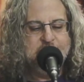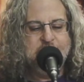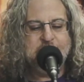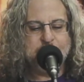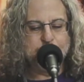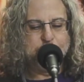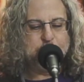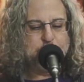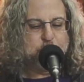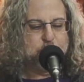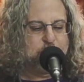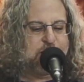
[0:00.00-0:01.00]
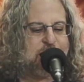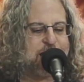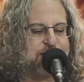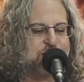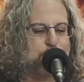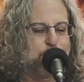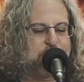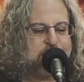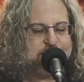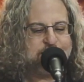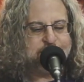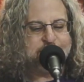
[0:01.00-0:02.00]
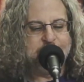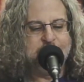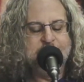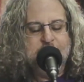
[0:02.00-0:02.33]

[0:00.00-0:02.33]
and blue lights blinking.